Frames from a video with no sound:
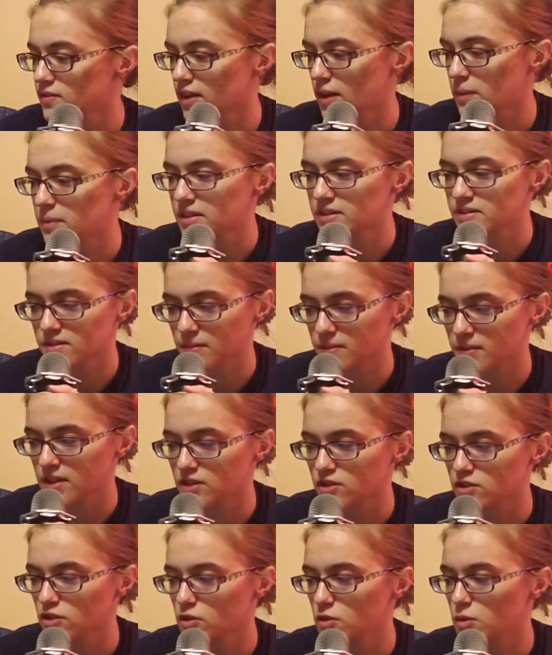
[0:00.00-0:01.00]
If that means
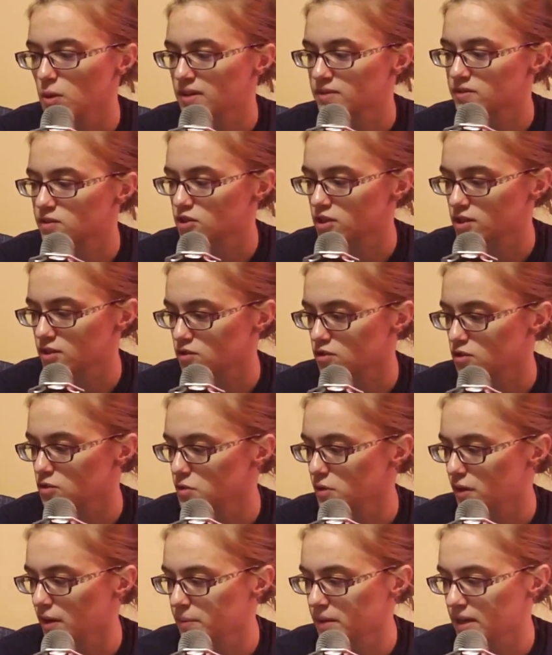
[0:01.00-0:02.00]
something to you, I suggest
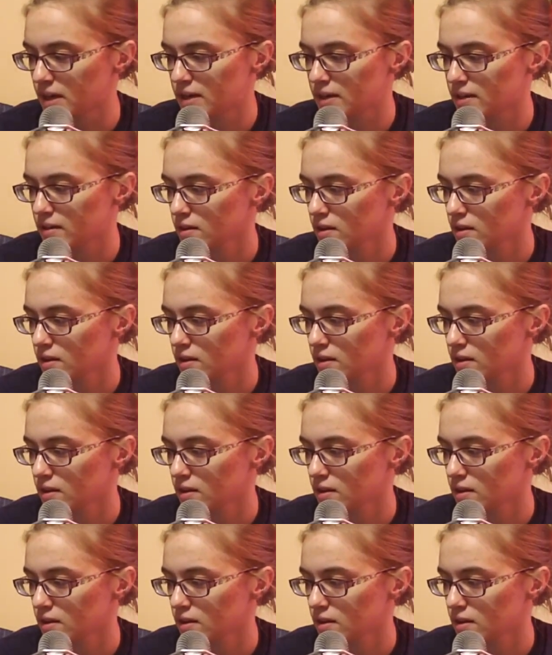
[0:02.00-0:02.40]
you drop by.